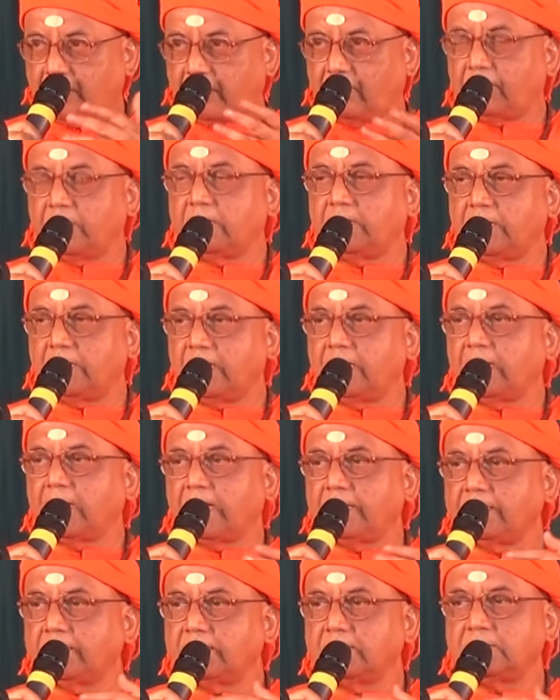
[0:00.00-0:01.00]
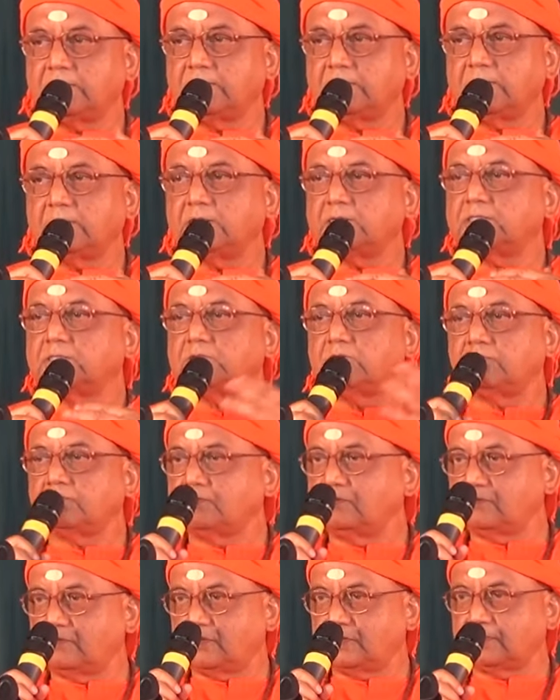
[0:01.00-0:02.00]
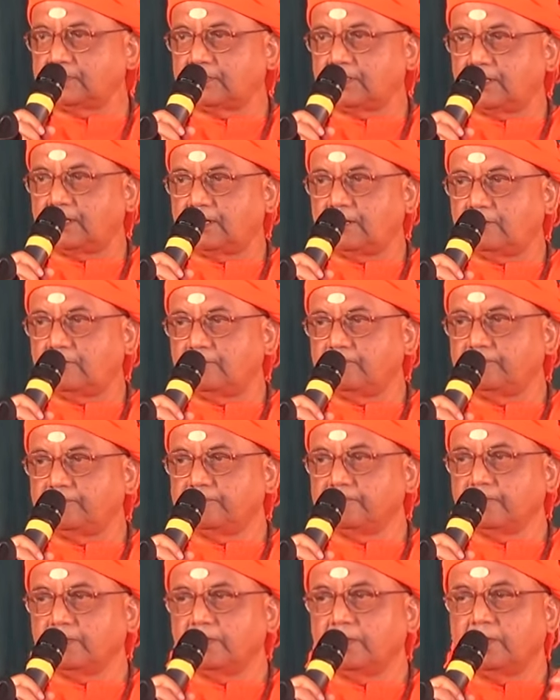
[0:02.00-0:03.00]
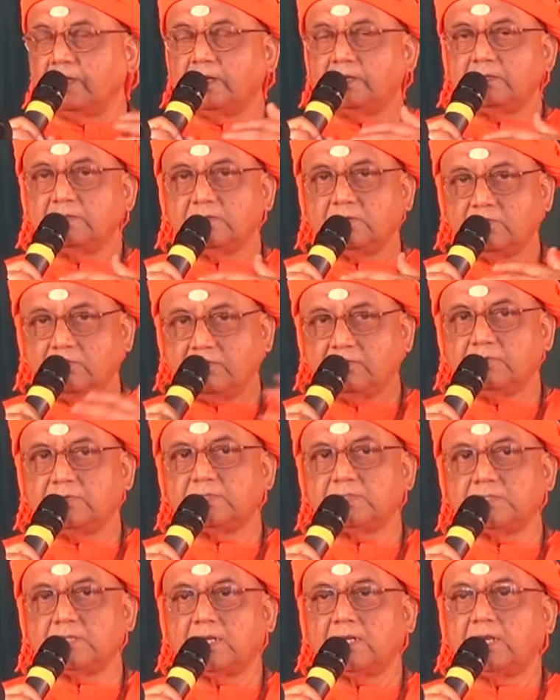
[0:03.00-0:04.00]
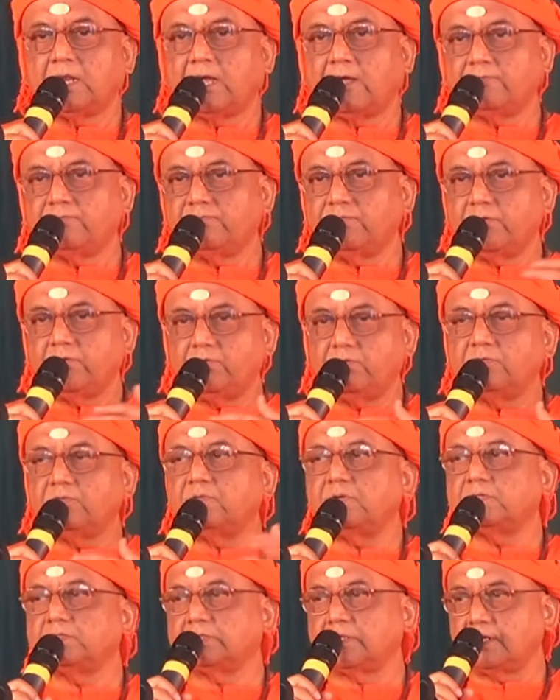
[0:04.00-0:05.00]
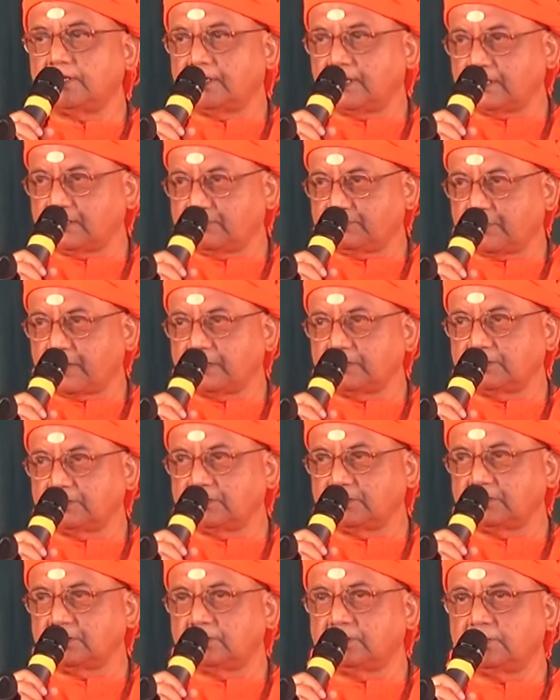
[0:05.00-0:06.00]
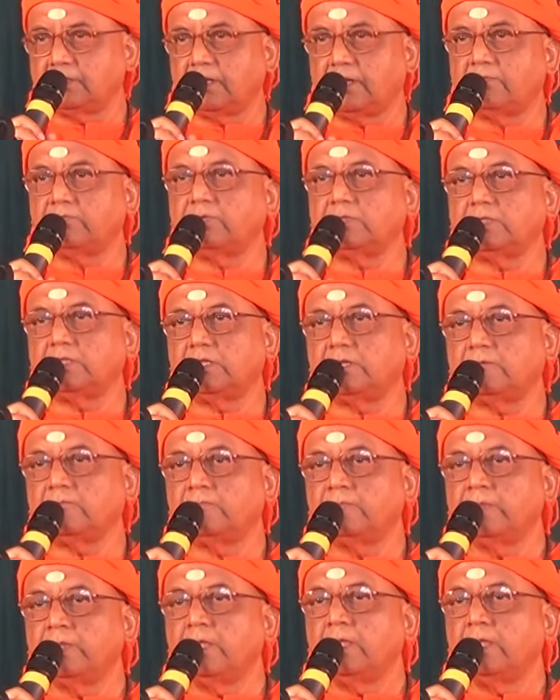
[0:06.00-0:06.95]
our real identity is universal, it is universal love, universal expansion, everything.